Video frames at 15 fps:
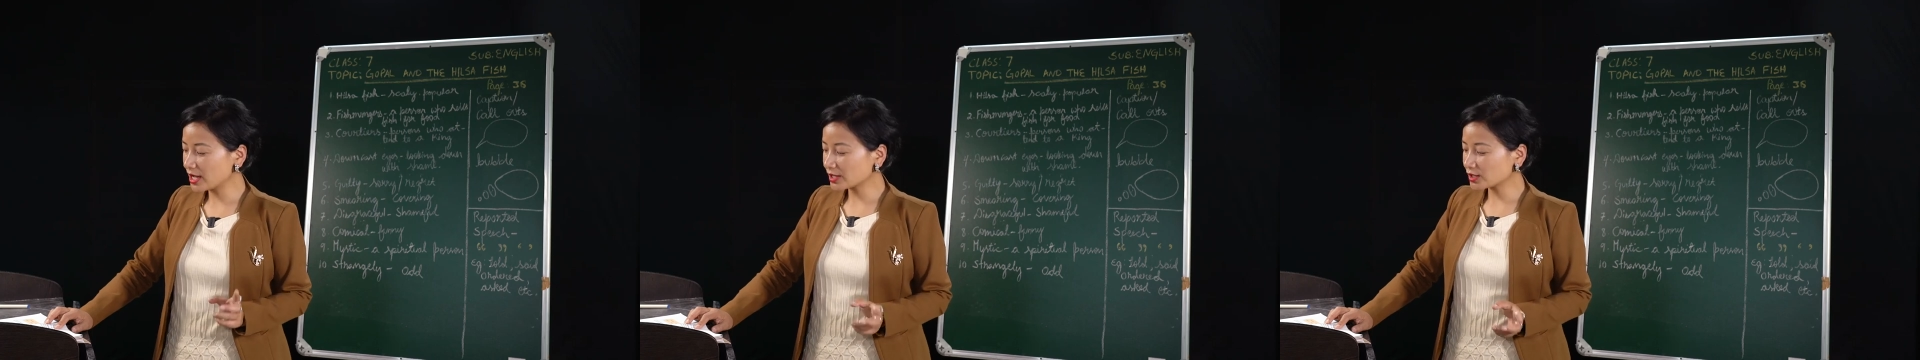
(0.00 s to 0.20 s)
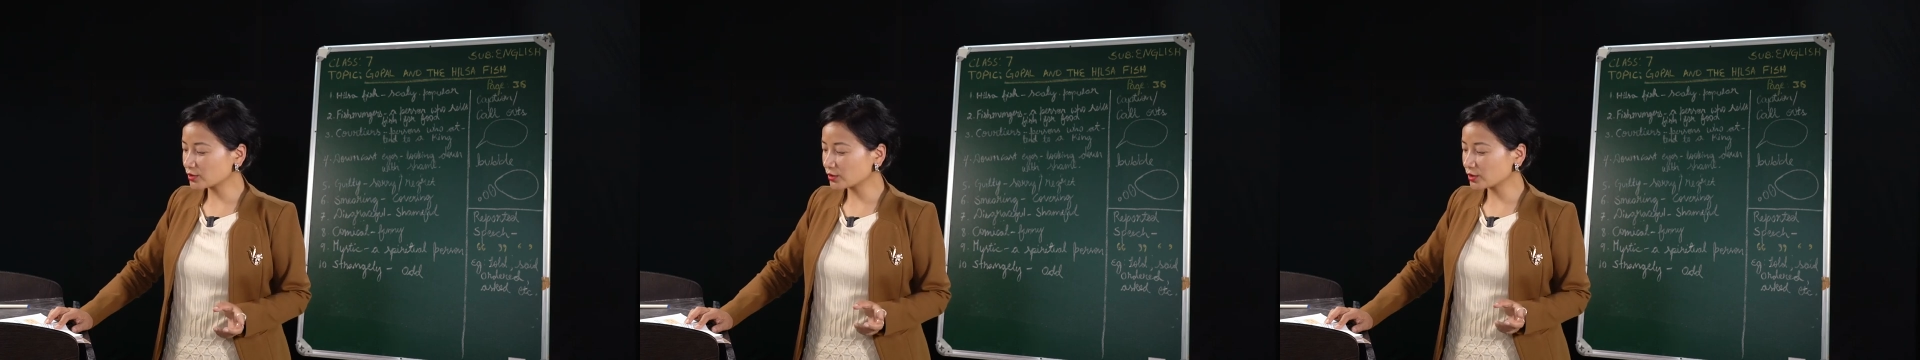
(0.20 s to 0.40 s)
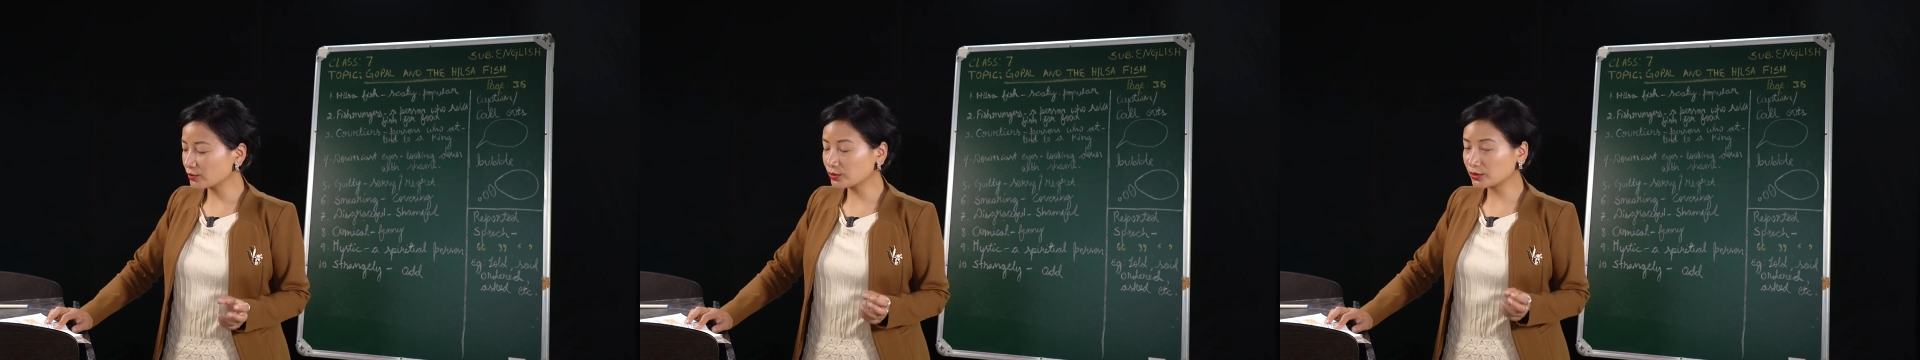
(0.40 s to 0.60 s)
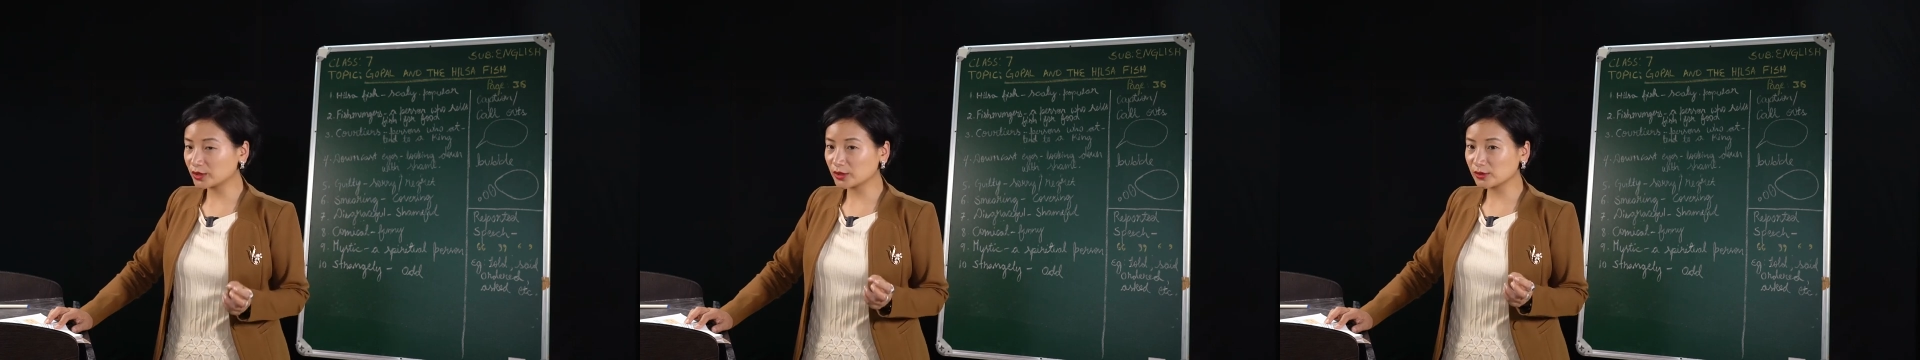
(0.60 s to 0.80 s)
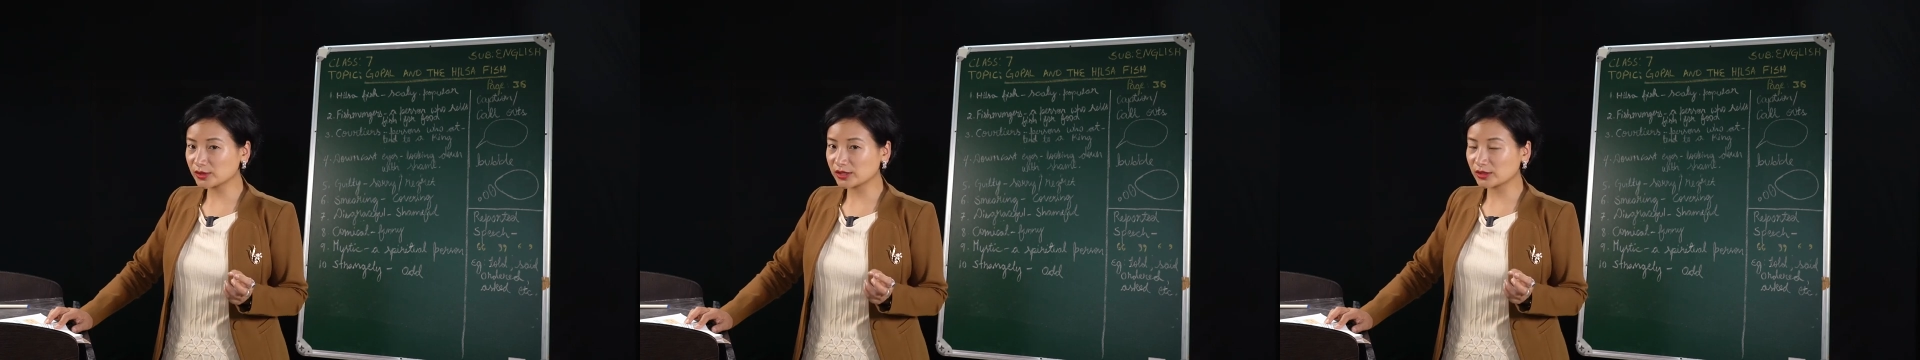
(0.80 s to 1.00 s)
so you
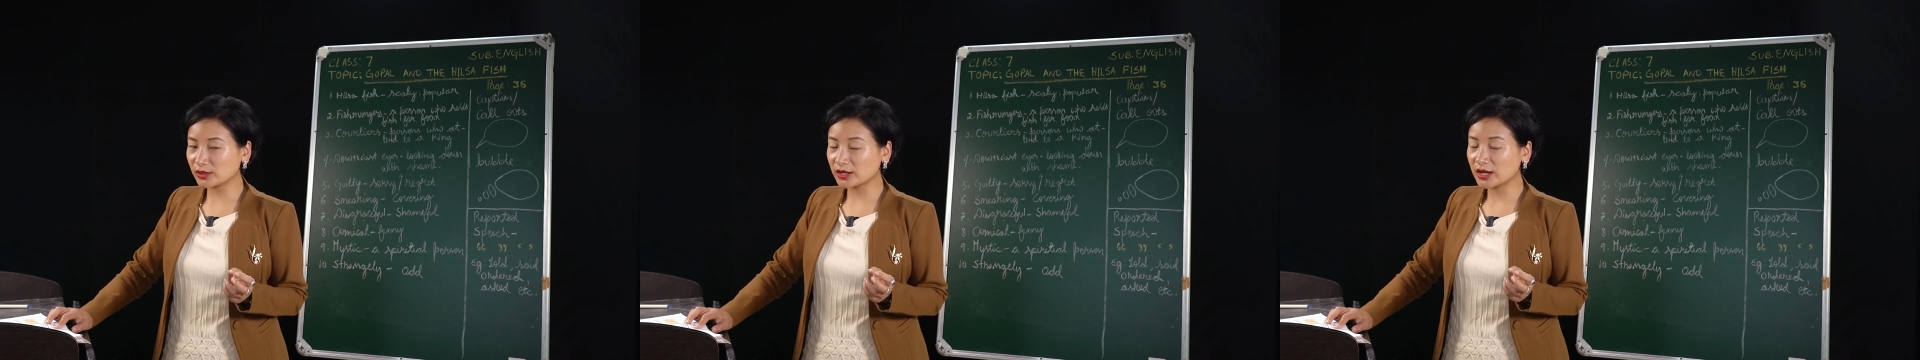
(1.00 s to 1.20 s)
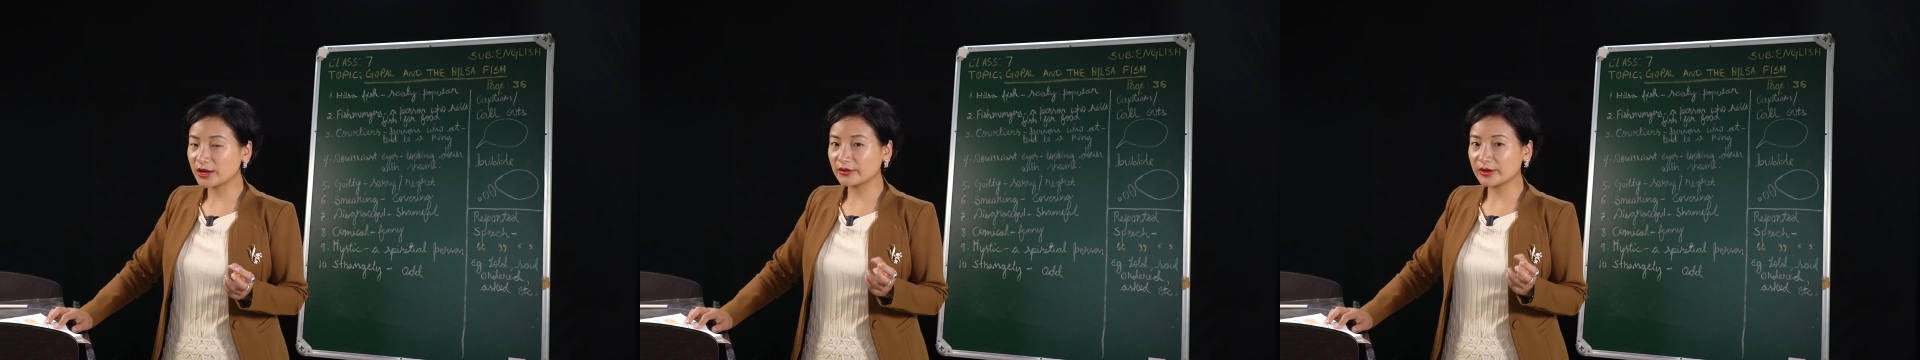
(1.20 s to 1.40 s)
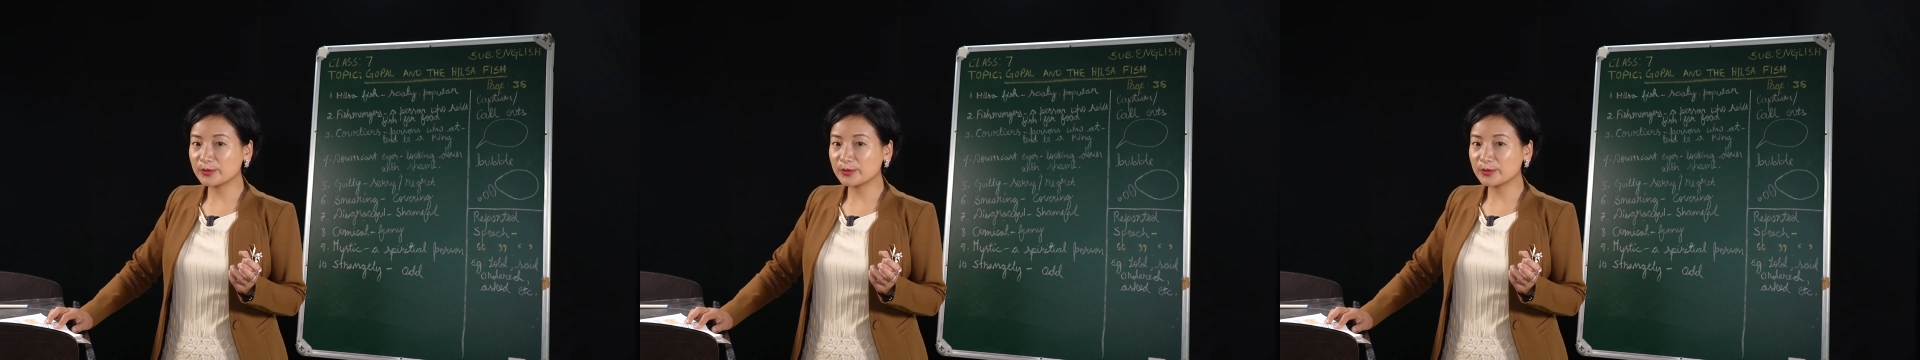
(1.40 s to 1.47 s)
would use the